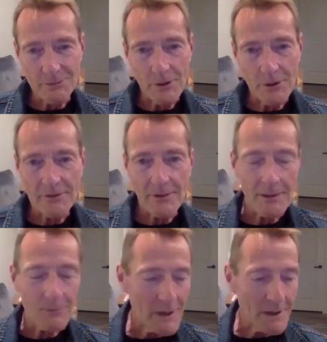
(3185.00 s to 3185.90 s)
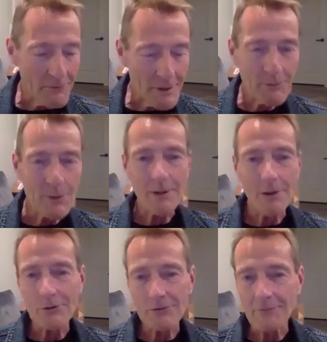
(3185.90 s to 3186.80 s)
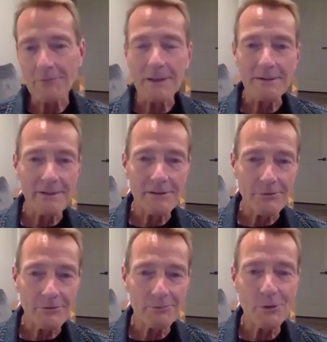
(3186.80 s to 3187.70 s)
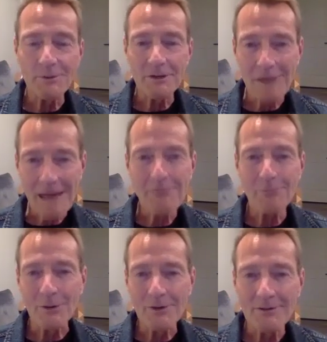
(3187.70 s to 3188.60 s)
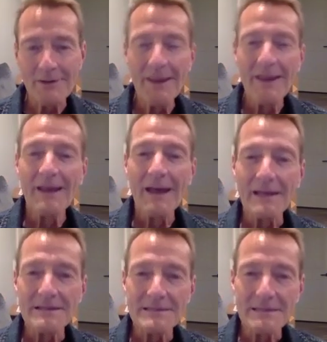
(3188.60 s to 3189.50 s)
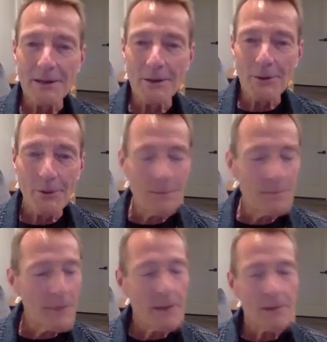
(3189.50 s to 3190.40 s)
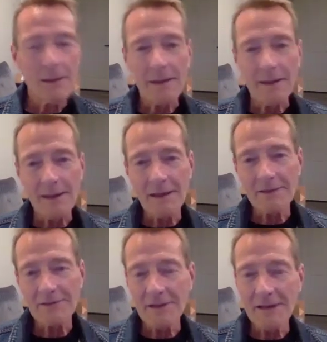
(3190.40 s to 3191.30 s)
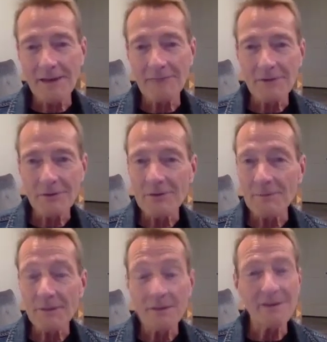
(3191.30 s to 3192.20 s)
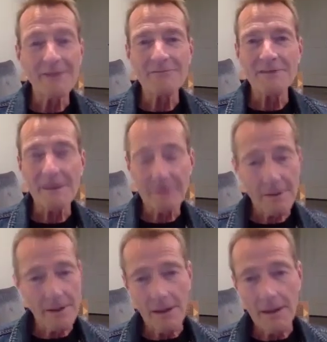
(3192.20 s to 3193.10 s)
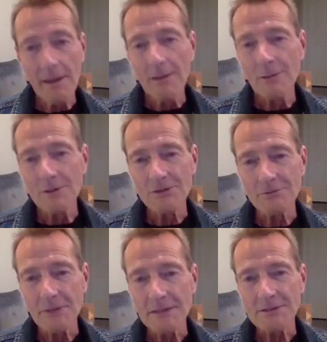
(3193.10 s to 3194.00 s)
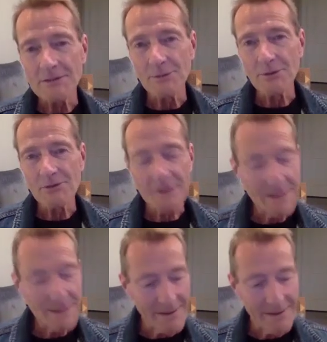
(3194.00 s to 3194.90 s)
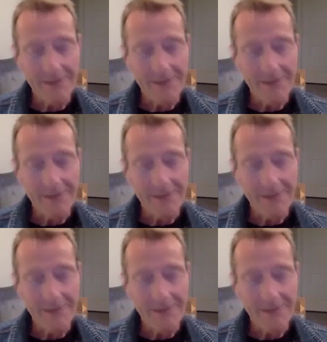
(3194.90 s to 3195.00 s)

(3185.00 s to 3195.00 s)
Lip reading: books. What I really want to also read is Andrew's Paul McGrath books. And so he is going to have to do something that I've never done, which is write 2 books a year.